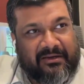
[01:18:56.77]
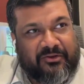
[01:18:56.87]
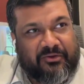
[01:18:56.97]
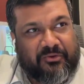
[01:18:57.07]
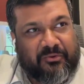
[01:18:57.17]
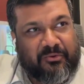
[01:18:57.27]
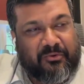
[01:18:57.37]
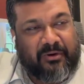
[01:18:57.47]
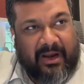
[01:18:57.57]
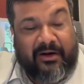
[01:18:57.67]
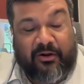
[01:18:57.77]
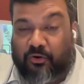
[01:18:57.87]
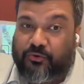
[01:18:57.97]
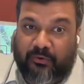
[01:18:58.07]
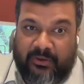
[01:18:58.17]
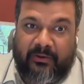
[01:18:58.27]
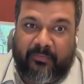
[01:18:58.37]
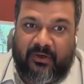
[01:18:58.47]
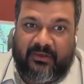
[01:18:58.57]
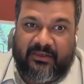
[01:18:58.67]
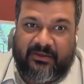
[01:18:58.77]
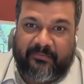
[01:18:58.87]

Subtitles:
So, and also in the policy